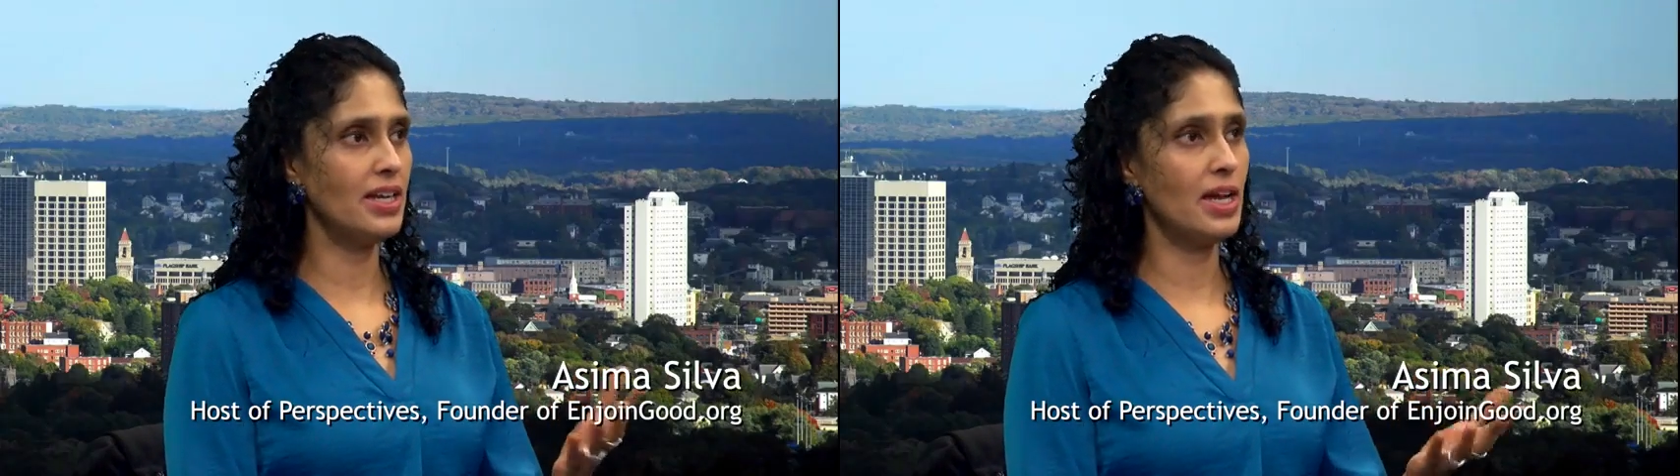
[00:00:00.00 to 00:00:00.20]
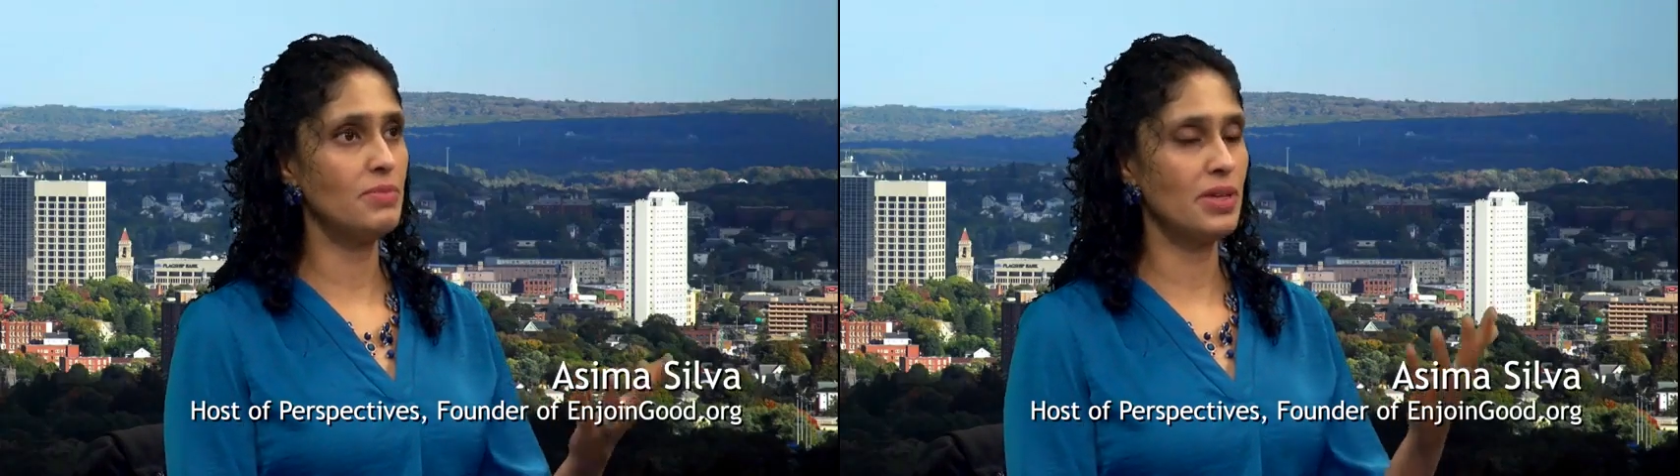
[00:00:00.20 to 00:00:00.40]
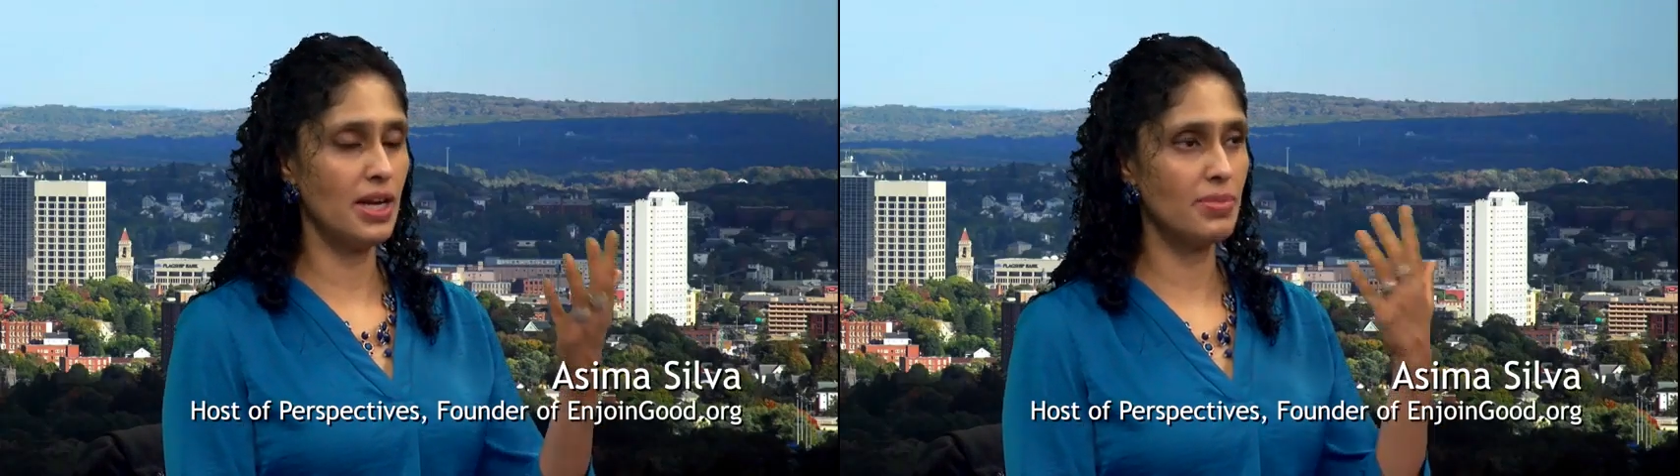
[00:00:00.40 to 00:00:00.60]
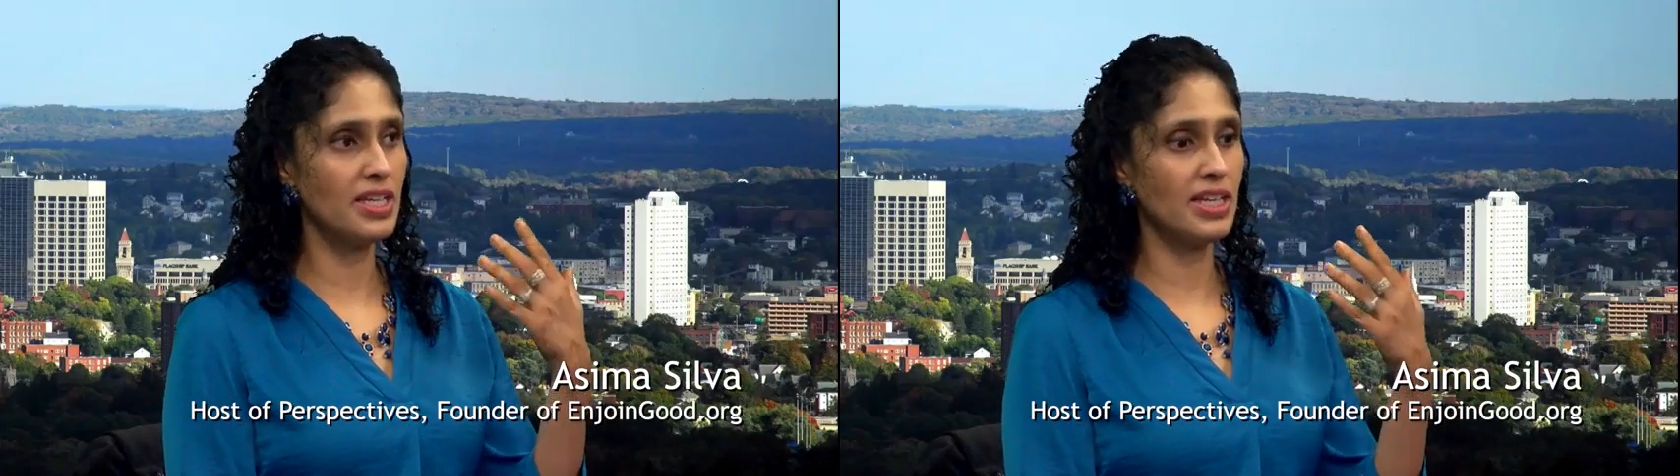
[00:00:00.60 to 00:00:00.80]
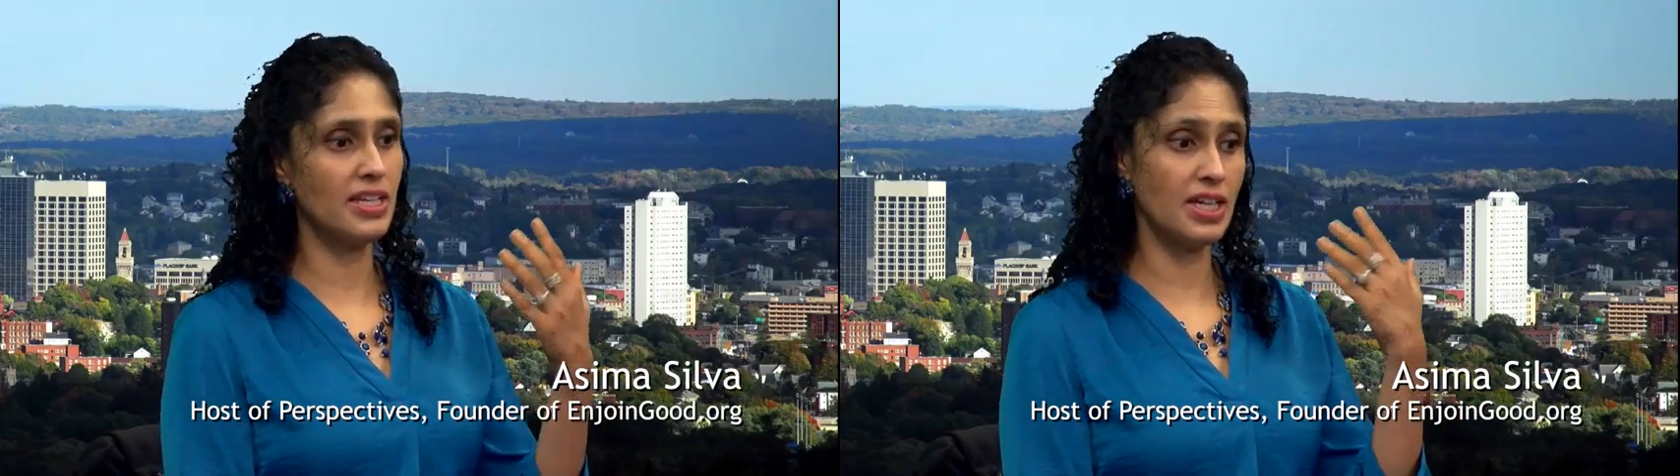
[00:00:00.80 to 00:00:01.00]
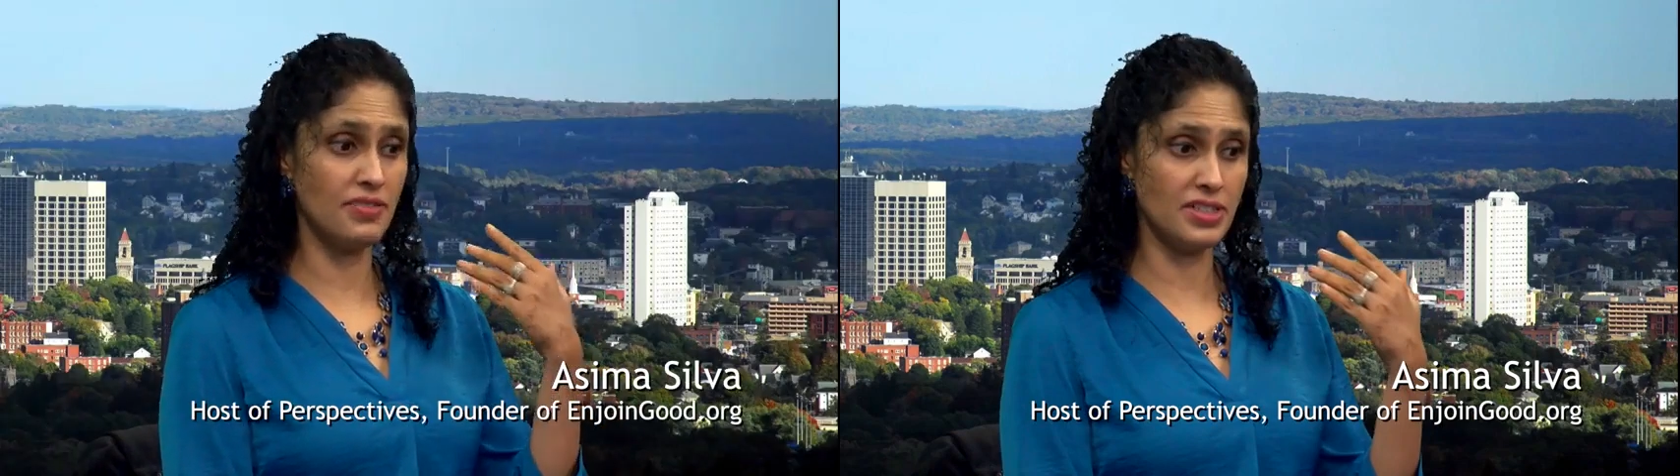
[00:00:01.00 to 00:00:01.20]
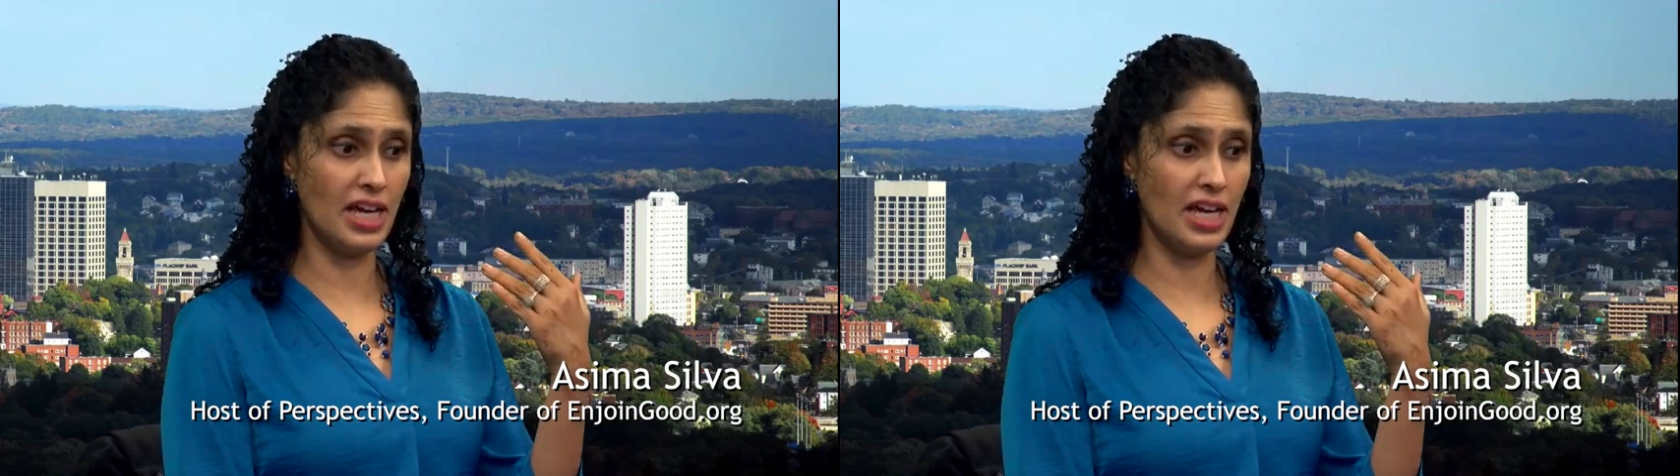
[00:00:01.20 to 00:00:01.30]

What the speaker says: and I'm thinking devil's